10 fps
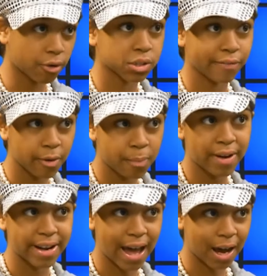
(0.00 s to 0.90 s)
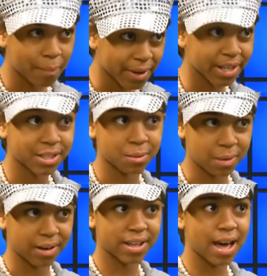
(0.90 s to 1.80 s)
on football now because of the
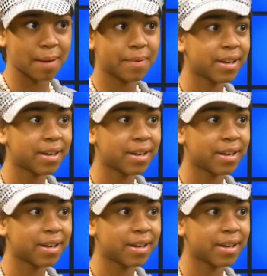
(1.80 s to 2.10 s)
World Cup.